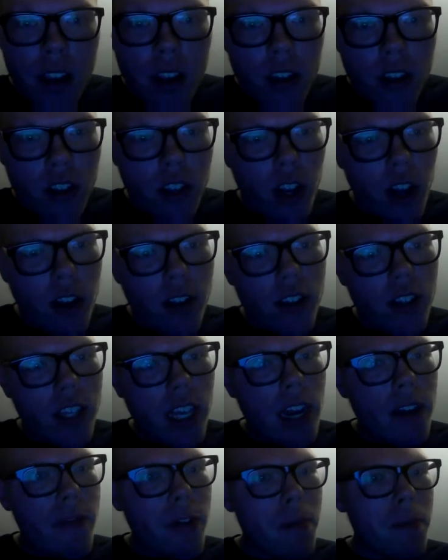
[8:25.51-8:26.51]
So
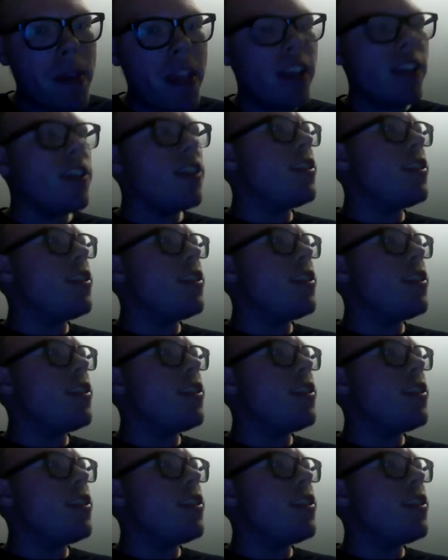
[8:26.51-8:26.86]
instead of it being the